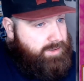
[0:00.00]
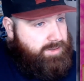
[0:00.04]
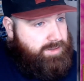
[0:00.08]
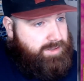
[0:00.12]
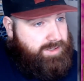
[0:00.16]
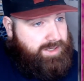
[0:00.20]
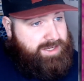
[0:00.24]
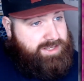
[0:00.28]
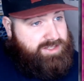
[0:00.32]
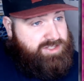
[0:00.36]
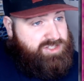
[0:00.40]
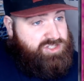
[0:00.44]

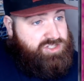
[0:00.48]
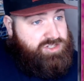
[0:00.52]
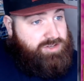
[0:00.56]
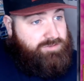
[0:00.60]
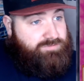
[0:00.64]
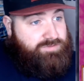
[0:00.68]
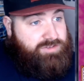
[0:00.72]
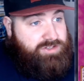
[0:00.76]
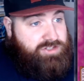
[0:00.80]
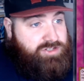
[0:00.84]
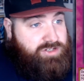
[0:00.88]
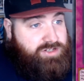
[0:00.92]
It's
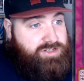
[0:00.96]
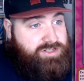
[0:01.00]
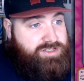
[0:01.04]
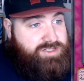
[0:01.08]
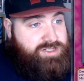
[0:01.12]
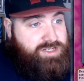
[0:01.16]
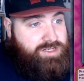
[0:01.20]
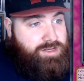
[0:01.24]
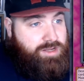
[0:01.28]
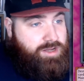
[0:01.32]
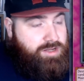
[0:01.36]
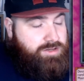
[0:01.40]
something to
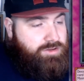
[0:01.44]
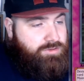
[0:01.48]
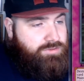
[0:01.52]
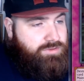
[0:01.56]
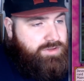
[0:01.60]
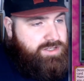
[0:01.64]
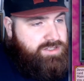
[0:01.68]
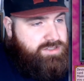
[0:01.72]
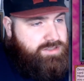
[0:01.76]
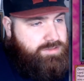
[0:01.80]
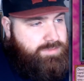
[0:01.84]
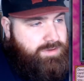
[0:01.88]
consider. I don't think
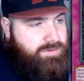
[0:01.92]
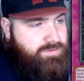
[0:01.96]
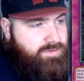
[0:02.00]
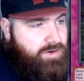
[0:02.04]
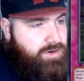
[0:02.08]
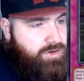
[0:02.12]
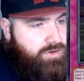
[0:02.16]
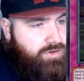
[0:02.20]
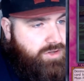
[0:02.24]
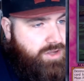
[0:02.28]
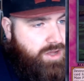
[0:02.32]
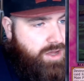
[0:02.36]
it's going to be a very
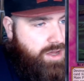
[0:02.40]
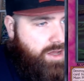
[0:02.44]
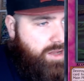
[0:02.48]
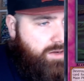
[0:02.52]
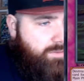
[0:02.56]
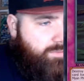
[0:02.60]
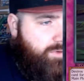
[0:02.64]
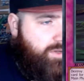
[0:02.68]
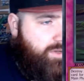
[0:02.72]
good card, but it's